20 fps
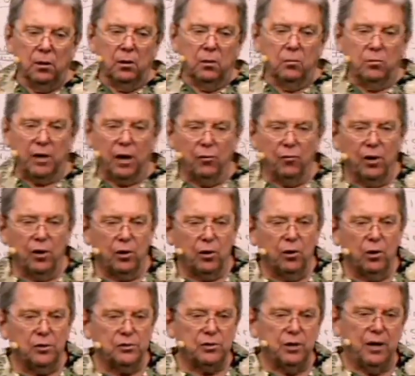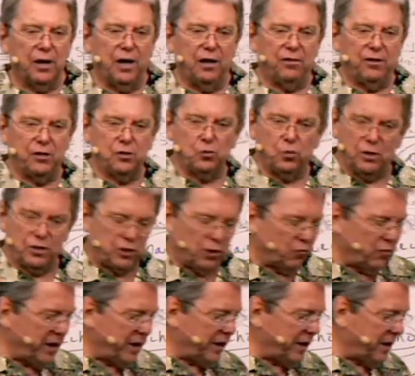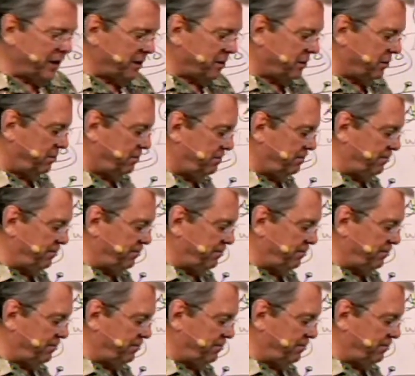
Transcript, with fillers: When I run across an atheist, which I ran out at the